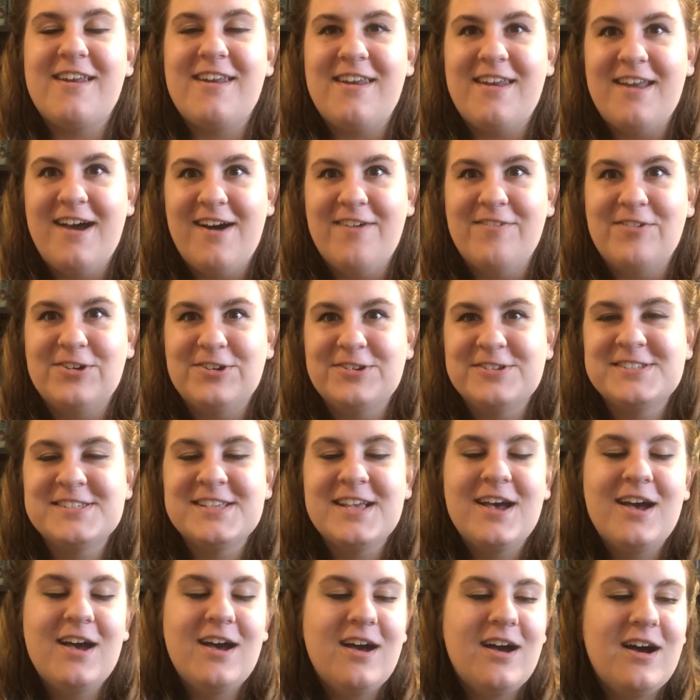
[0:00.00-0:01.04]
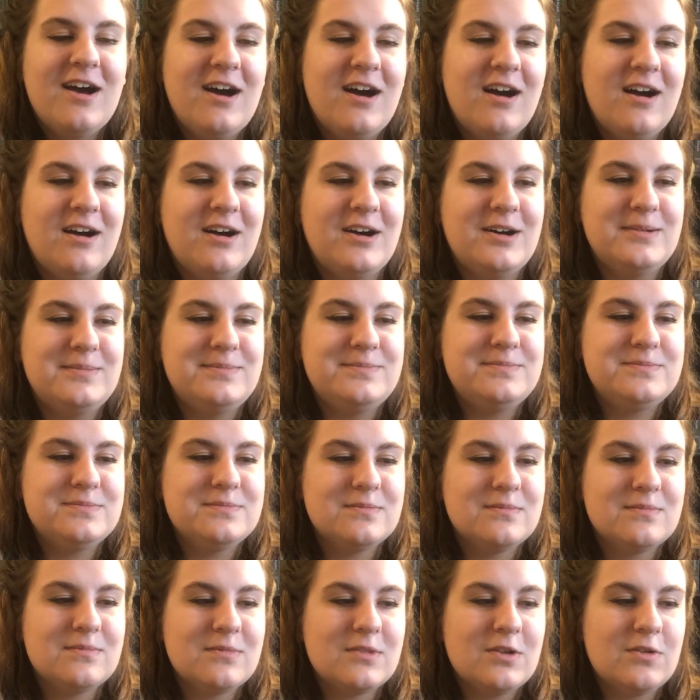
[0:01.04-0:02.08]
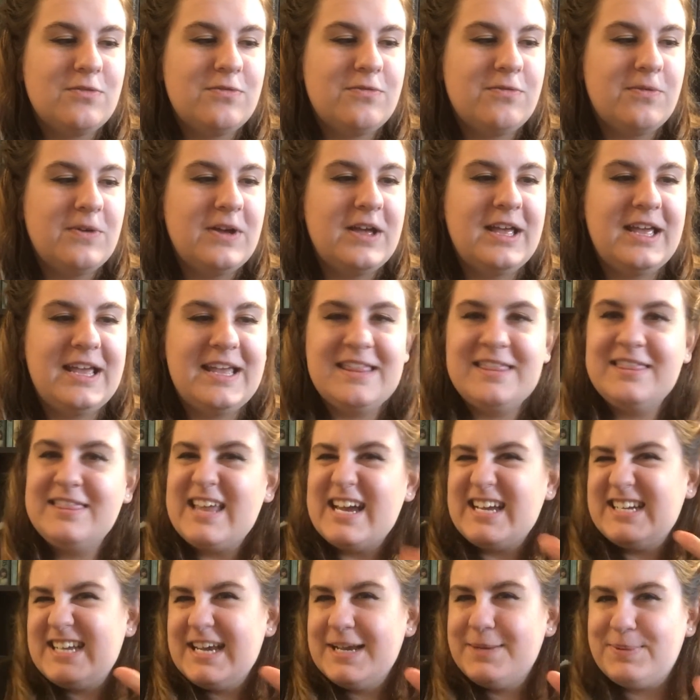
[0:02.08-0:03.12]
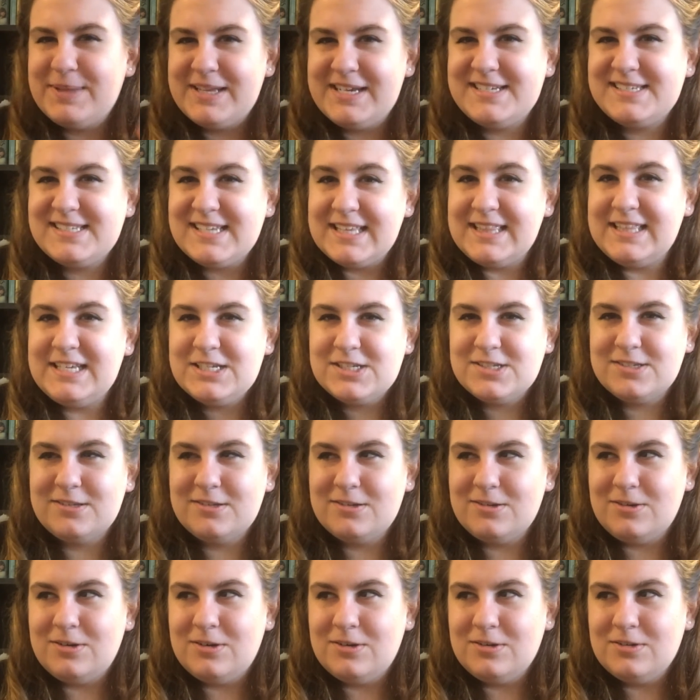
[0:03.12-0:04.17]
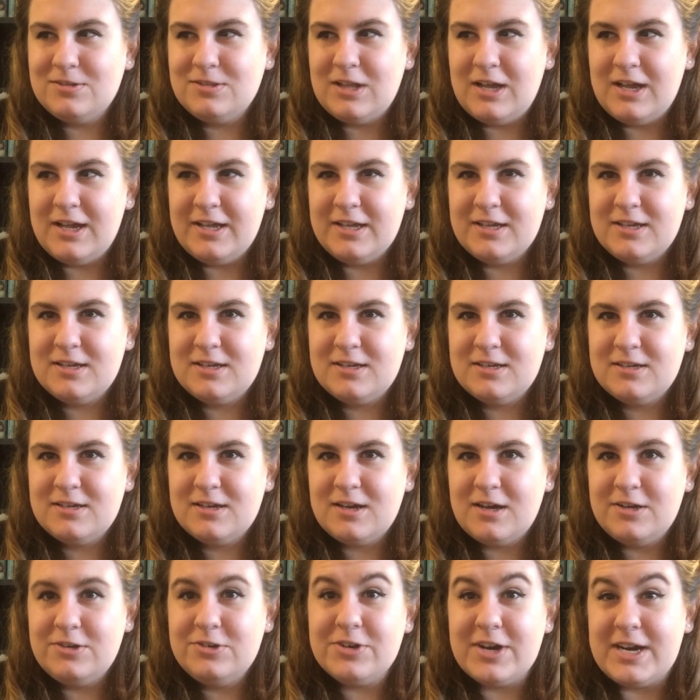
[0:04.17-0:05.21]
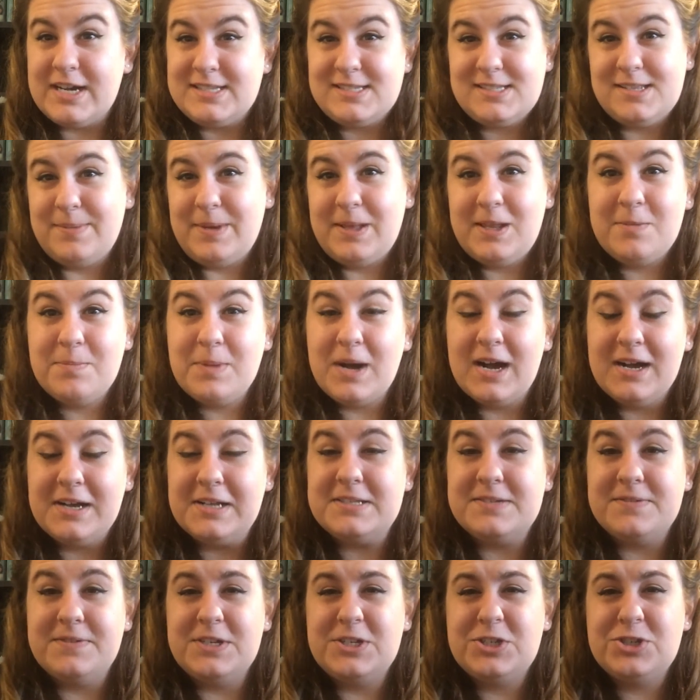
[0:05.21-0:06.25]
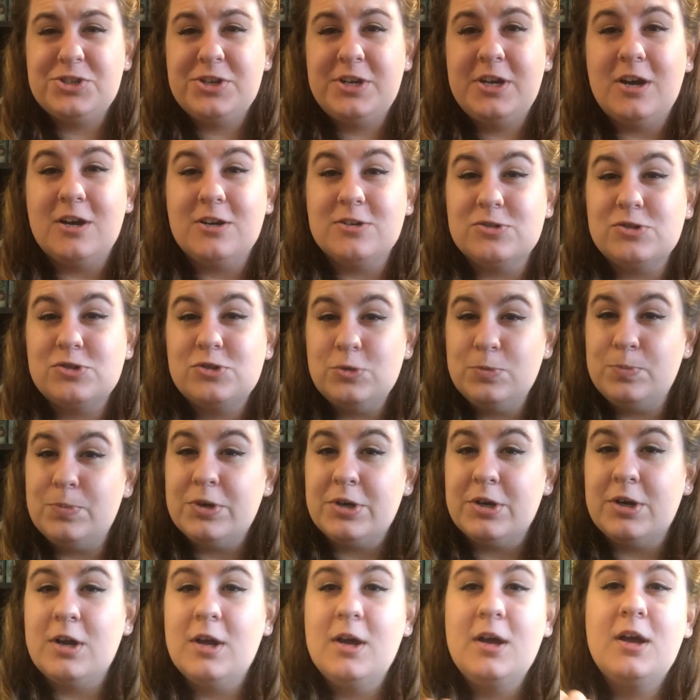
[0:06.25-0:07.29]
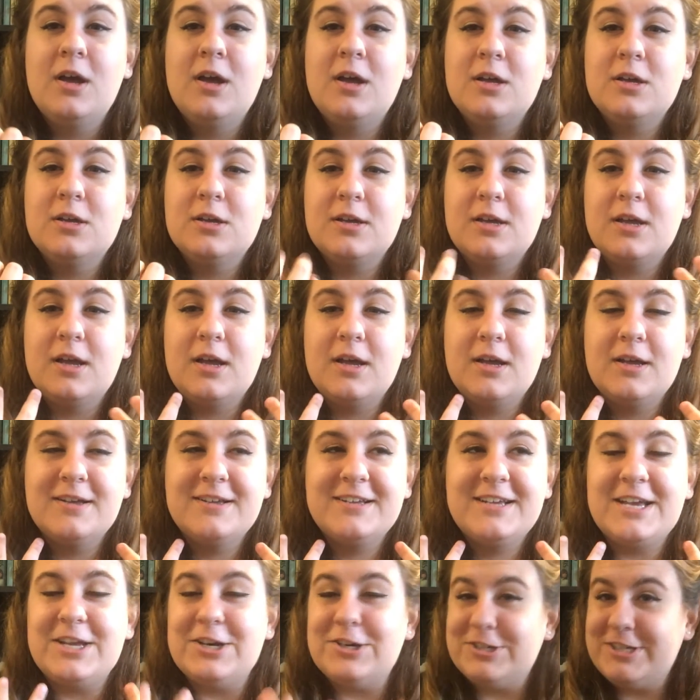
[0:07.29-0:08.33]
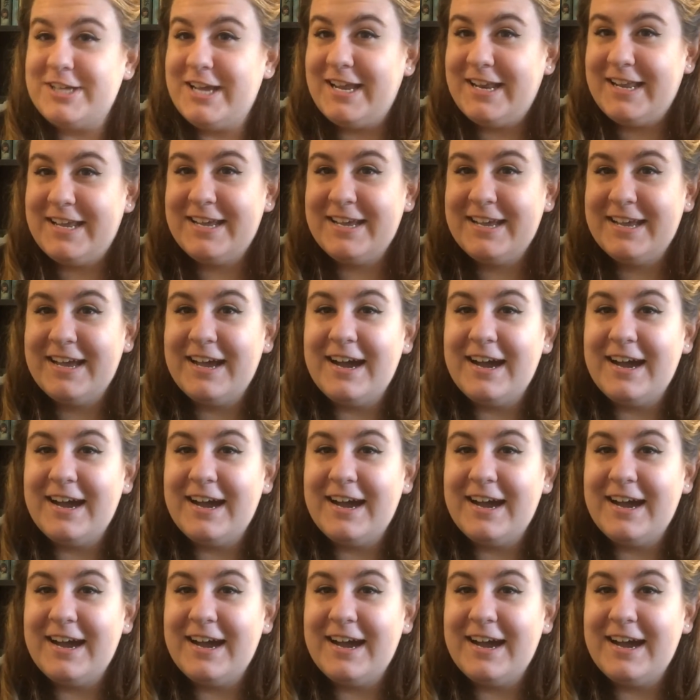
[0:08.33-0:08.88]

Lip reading: novels that take place in these little like underestimated pockets of history are super entertaining.